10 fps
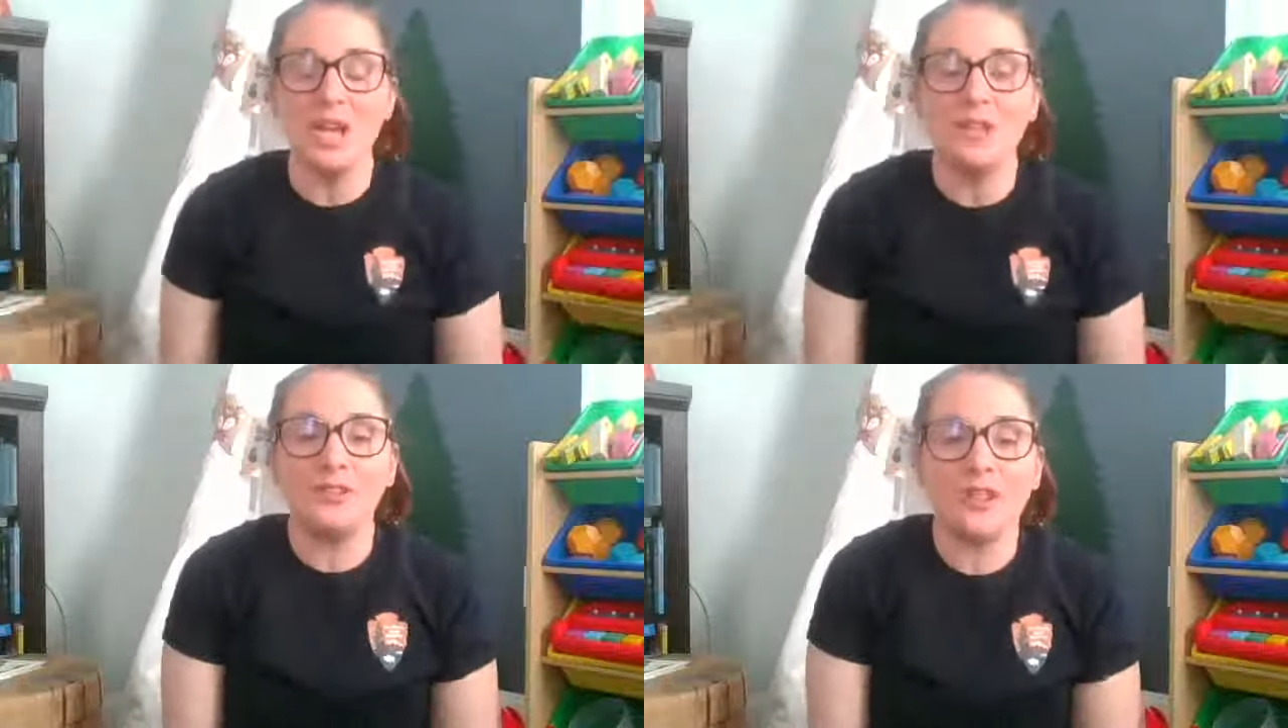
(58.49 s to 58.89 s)

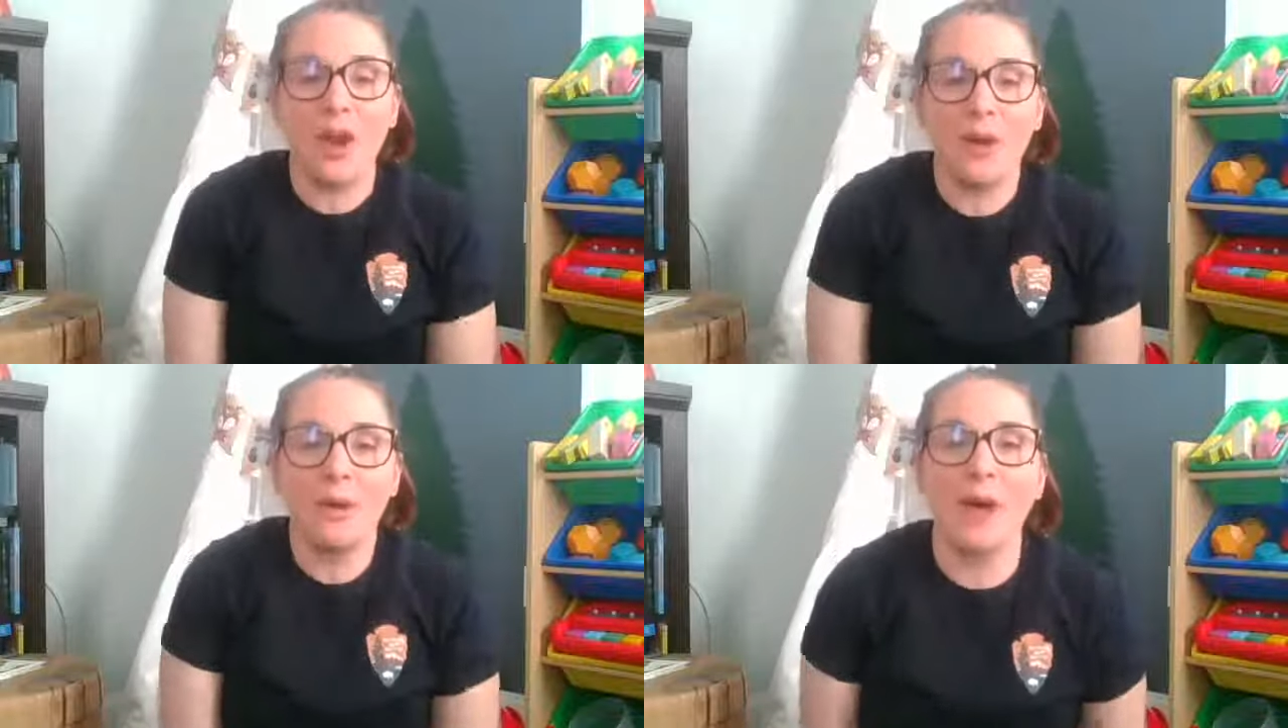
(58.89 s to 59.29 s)

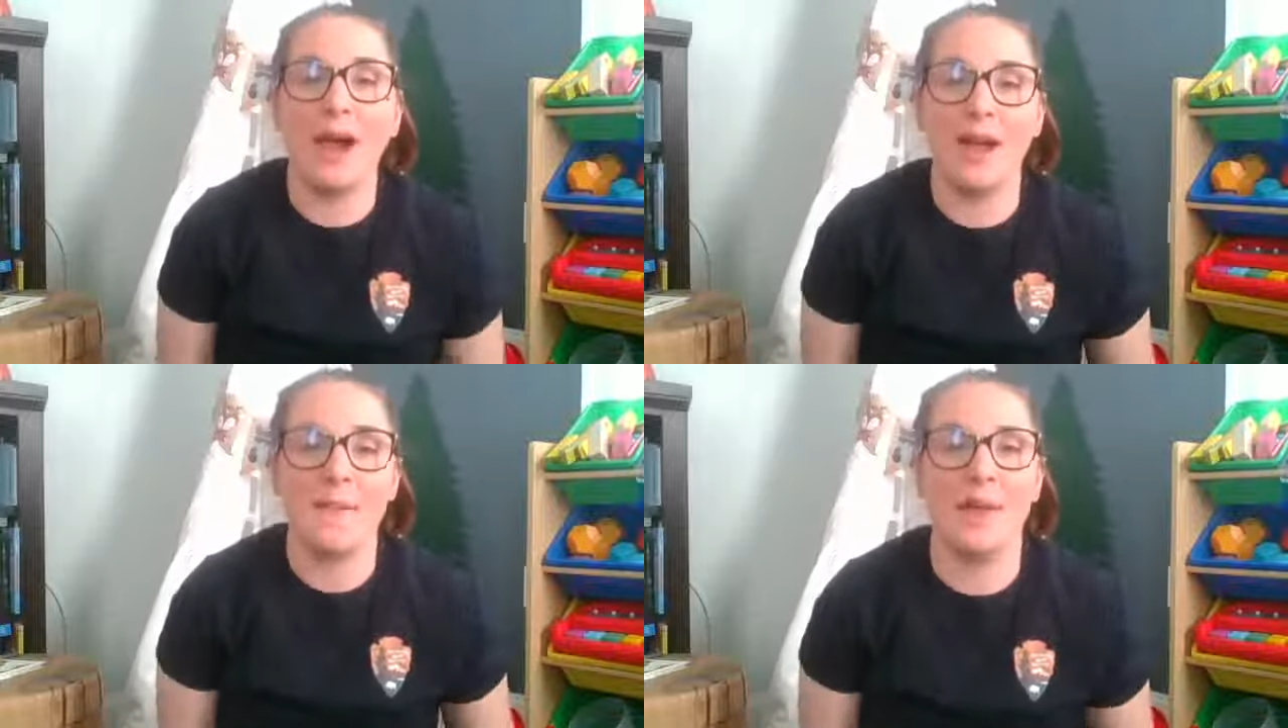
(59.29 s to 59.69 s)
So
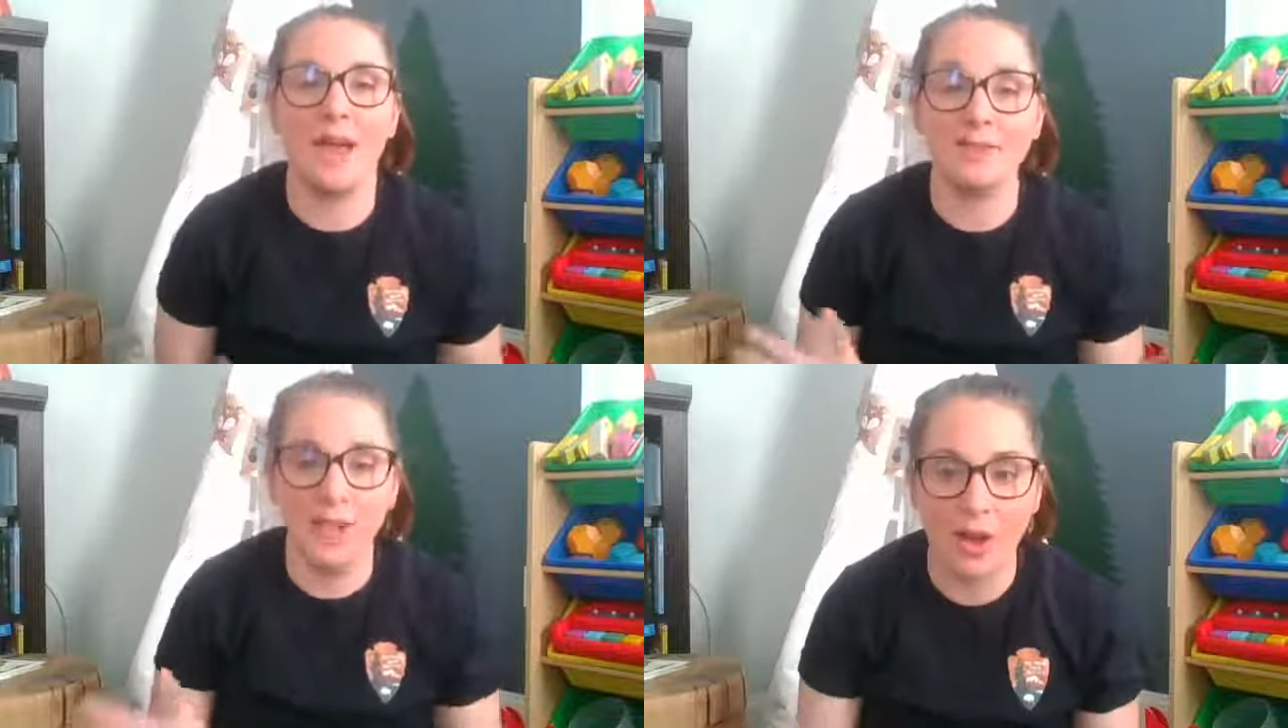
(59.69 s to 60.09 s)

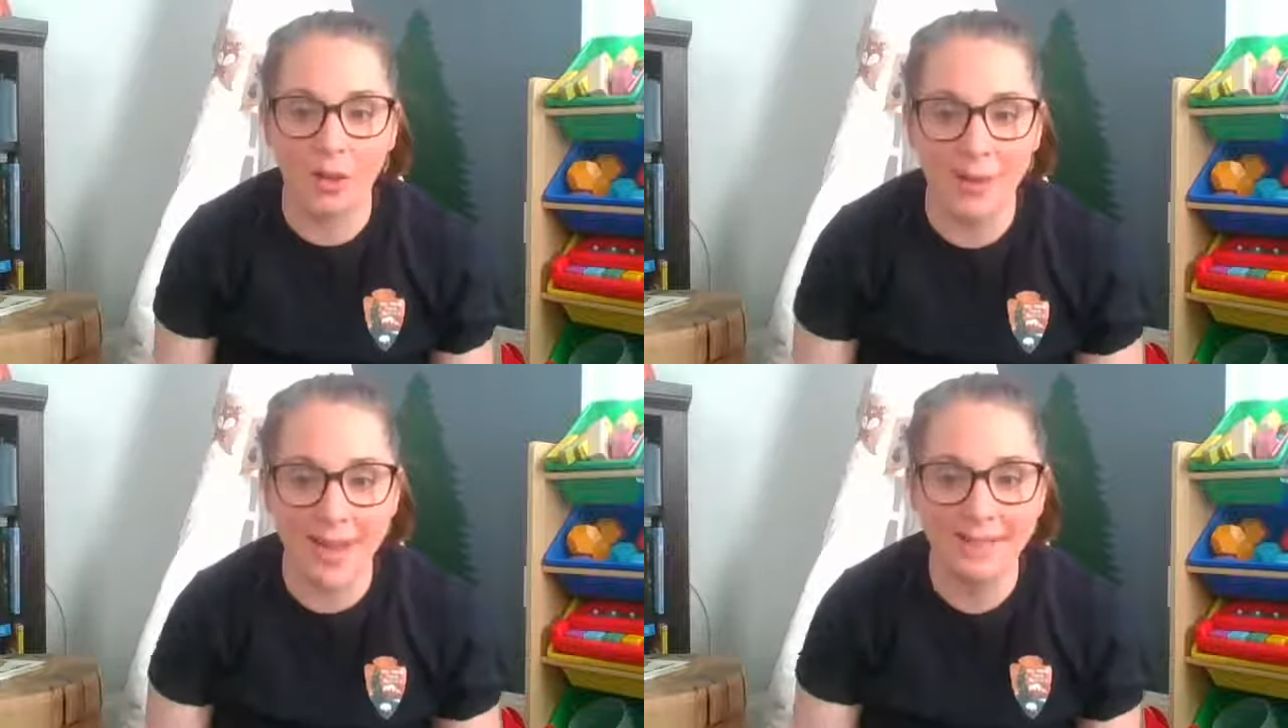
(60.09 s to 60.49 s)
as
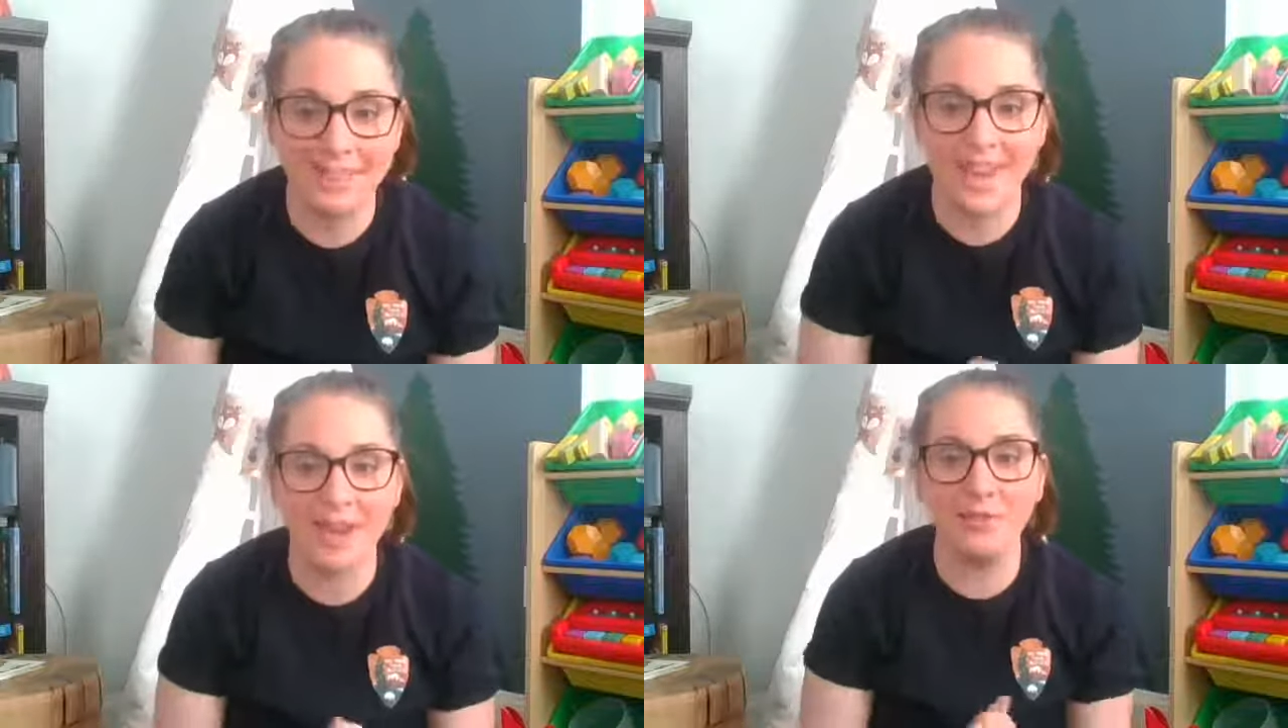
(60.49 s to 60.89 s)
always,
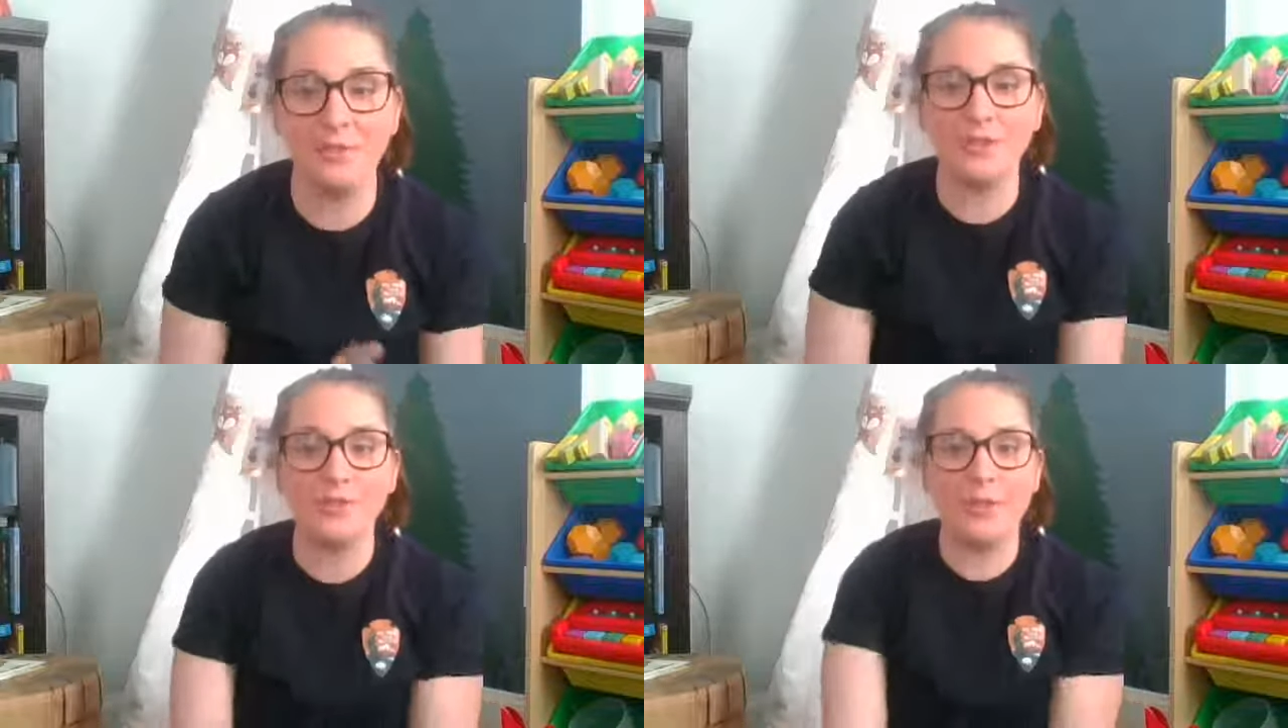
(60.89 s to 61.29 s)
thank you
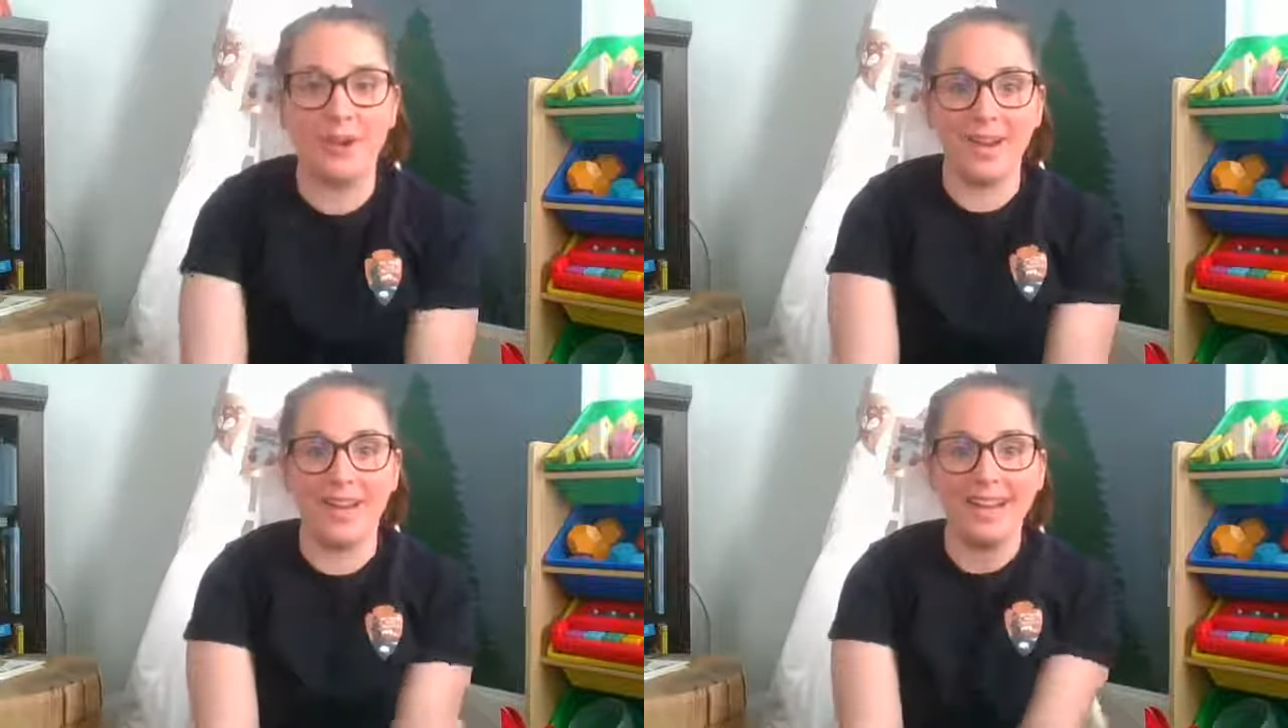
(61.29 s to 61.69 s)
for
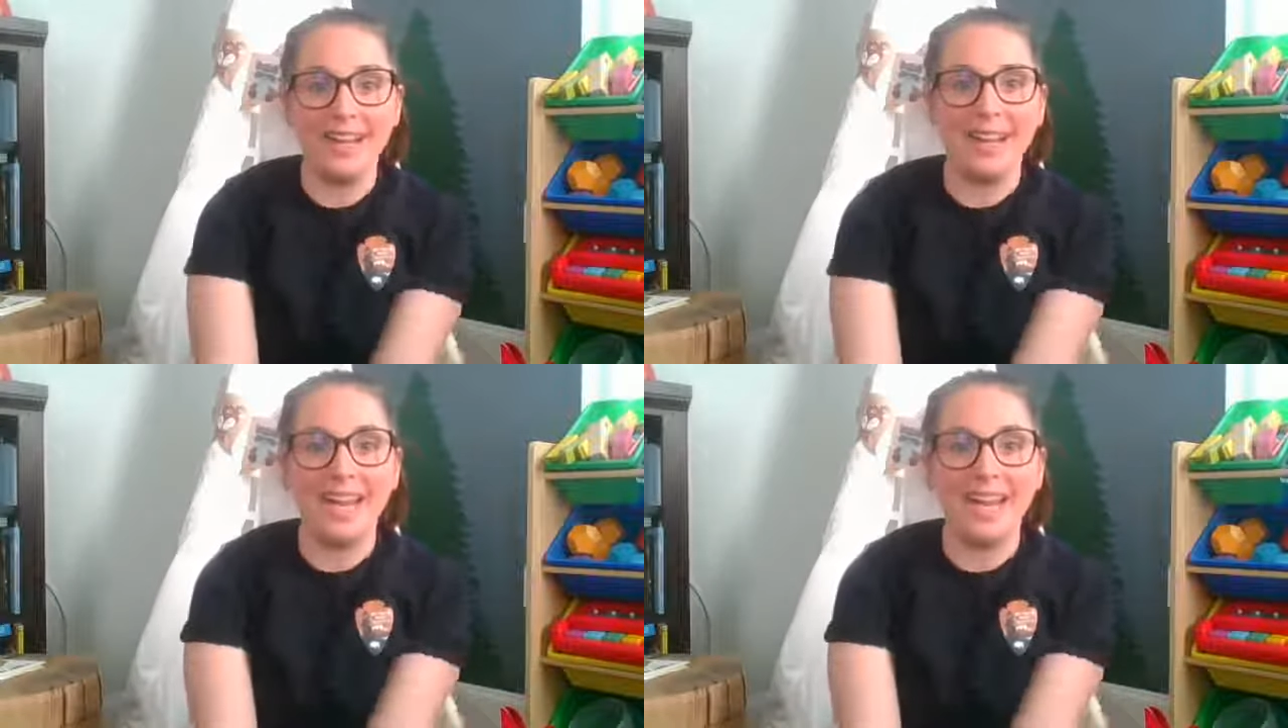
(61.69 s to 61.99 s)
joining.